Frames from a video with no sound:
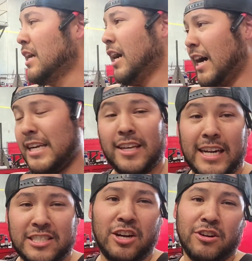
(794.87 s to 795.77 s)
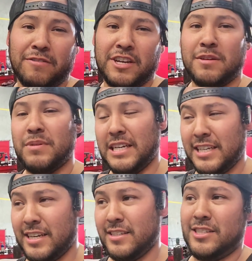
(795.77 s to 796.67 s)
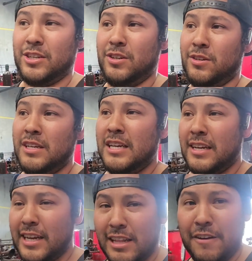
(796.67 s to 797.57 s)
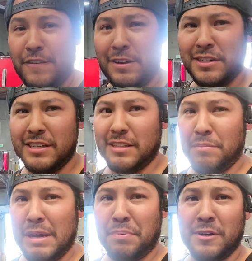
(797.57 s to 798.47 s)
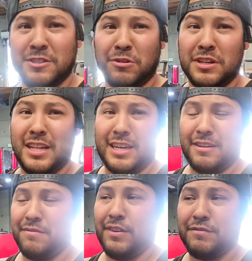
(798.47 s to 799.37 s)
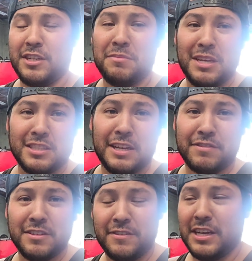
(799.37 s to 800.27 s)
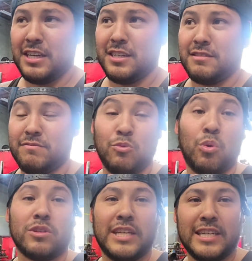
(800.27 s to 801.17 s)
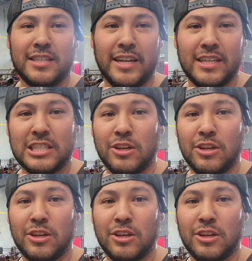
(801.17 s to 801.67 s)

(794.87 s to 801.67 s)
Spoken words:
I thought I saw it over here, but I didn't. So now that I found it, the bad part is only like 15 minutes left of work day today.